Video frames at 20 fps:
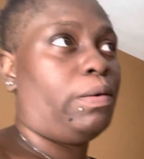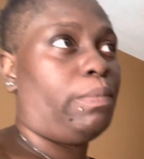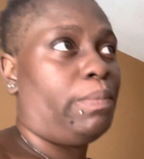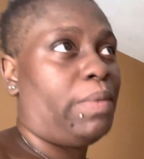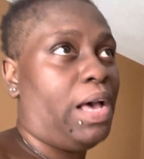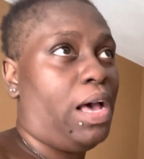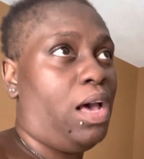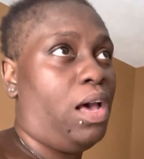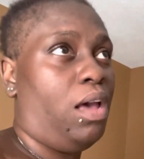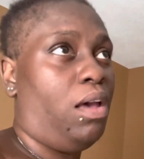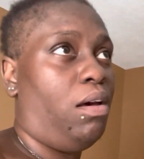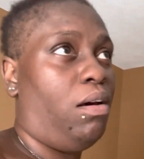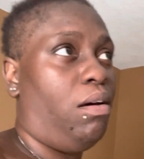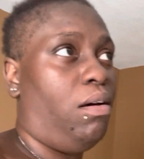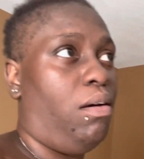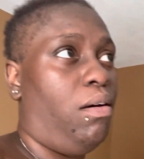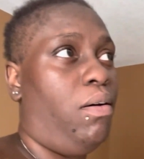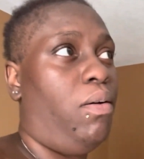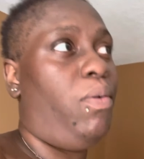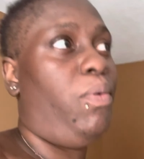
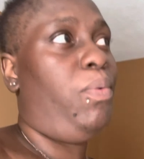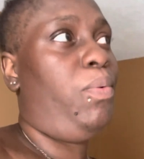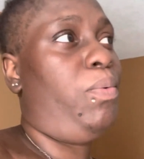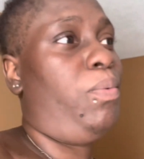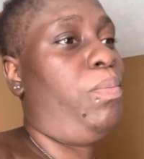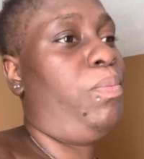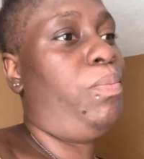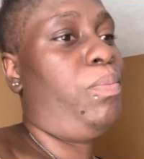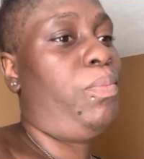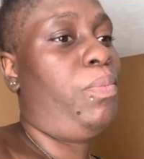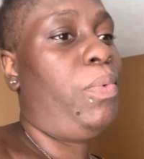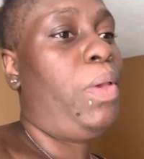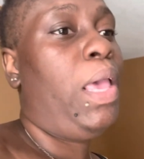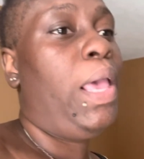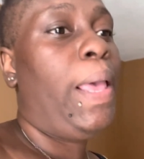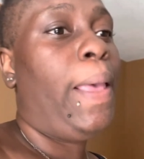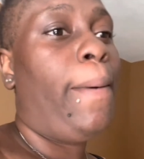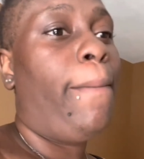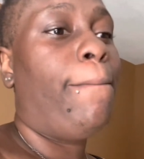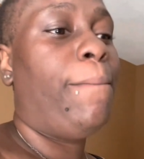my
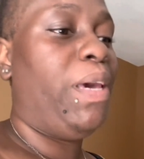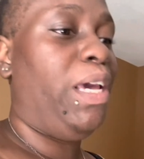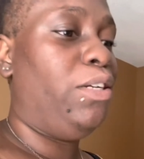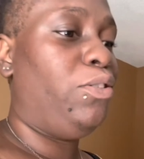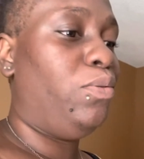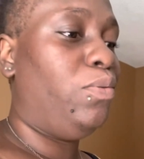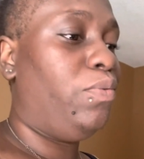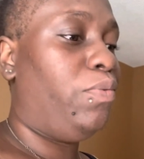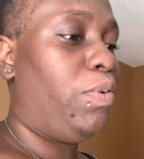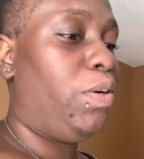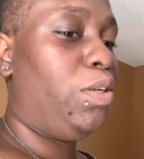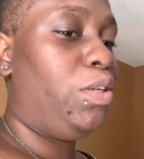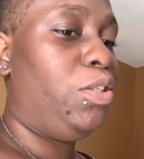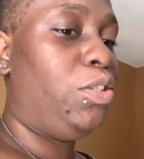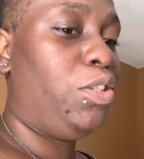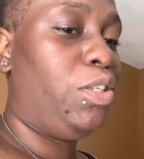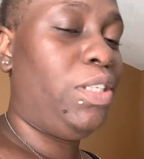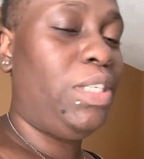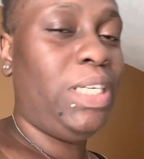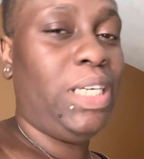bedroom
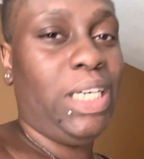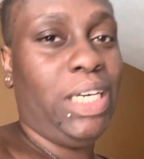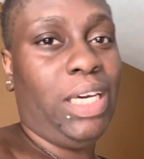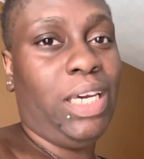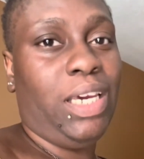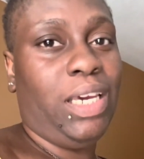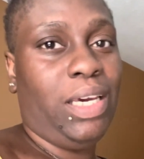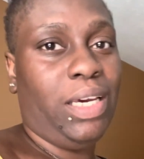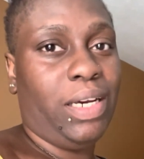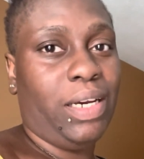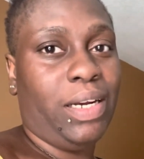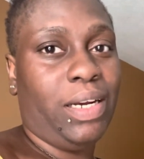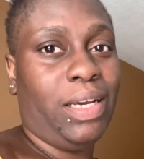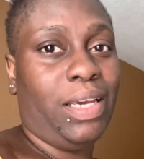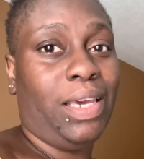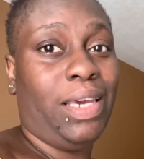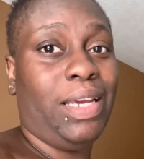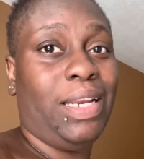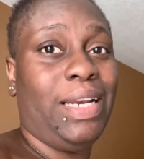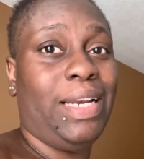furniture to get here.
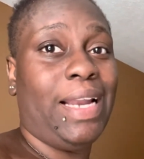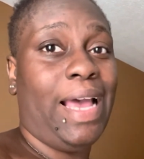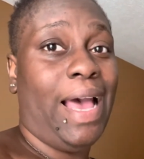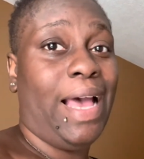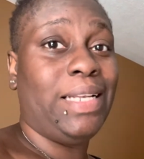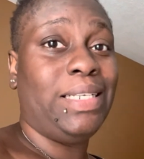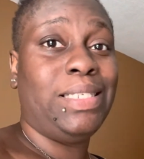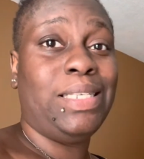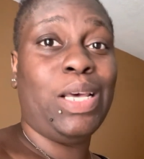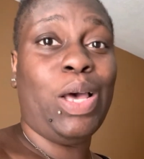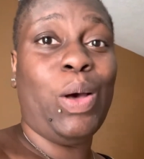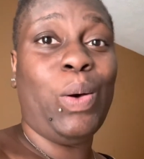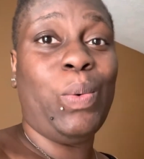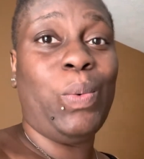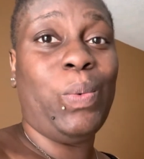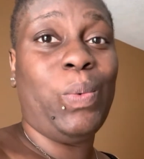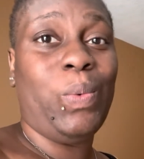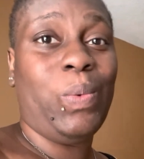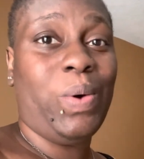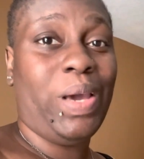Cannot
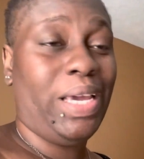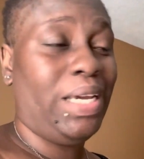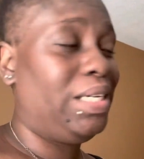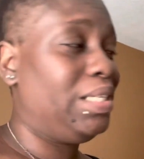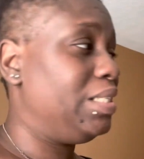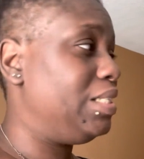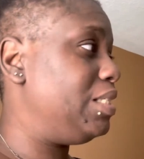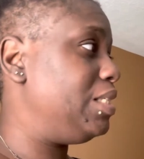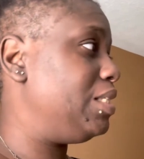wait.